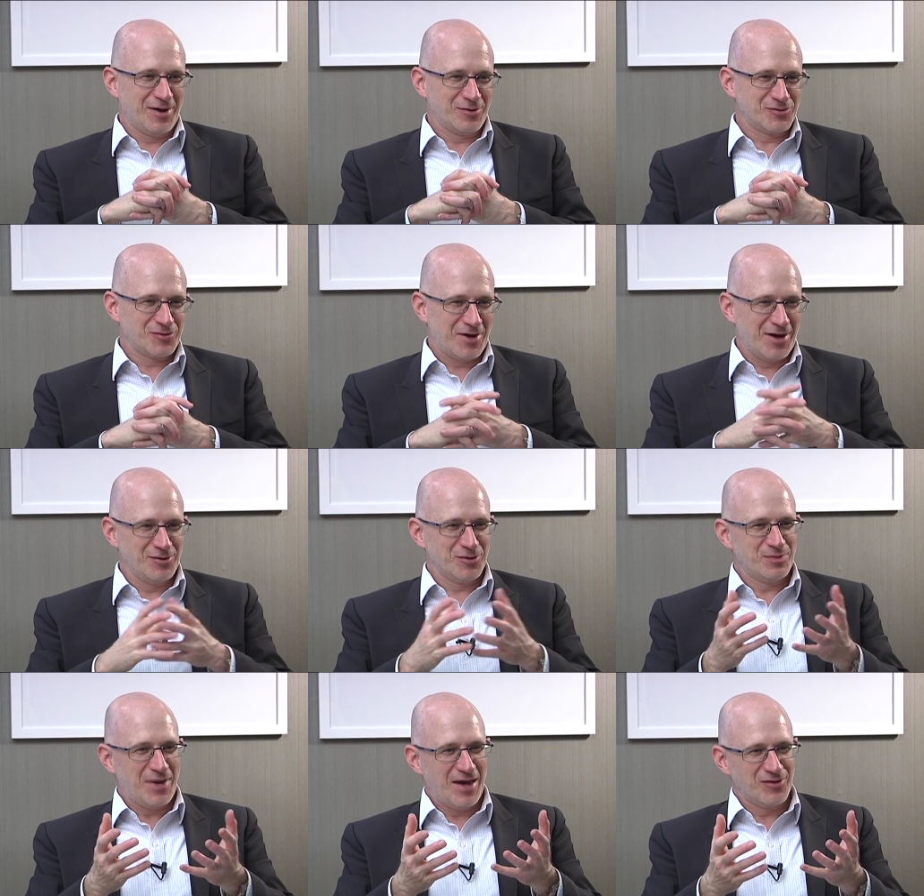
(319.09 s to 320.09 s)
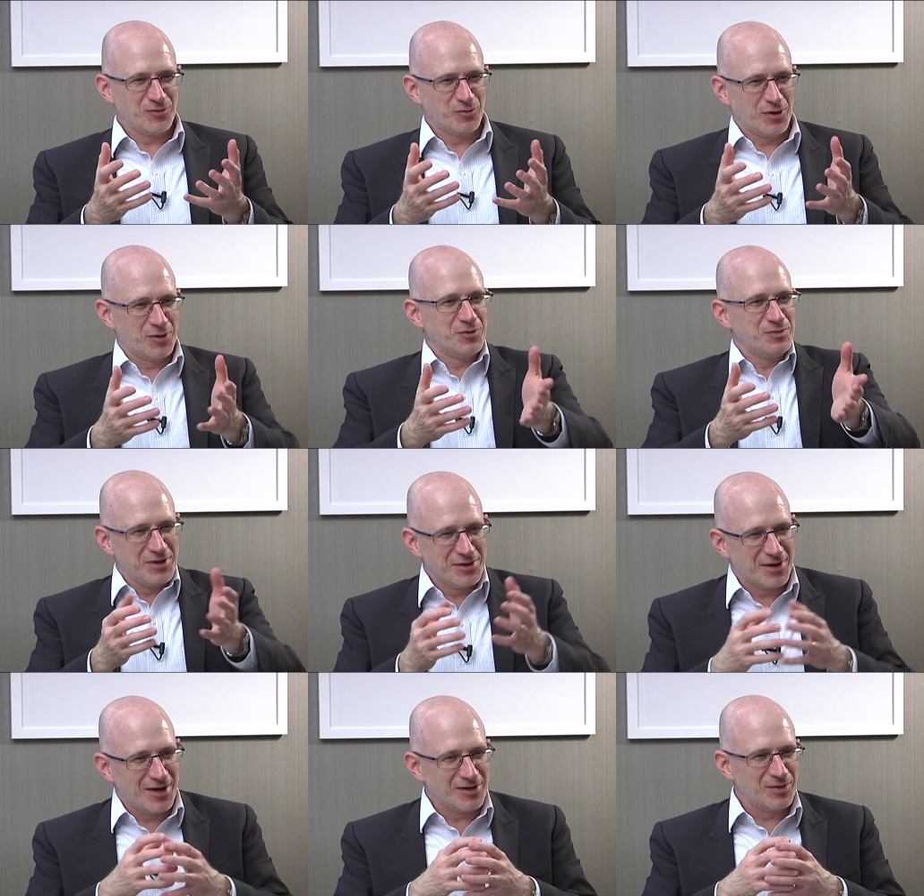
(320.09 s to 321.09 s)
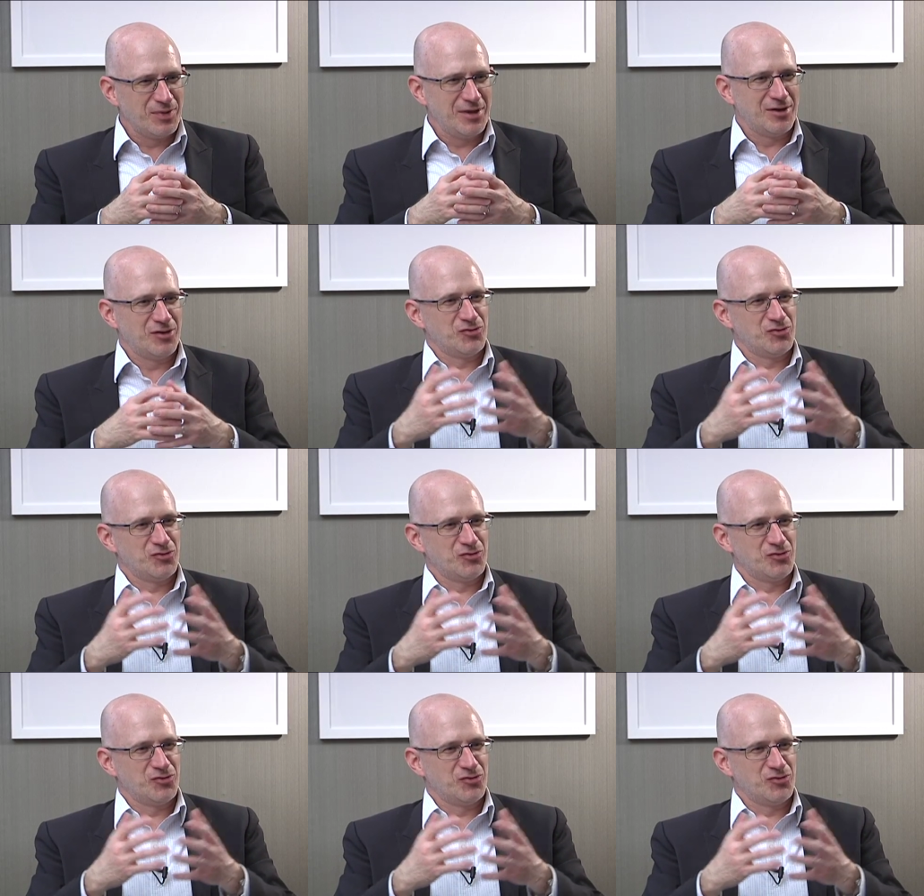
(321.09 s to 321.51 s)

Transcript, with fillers: I was trying to imagine what it would be like to be in a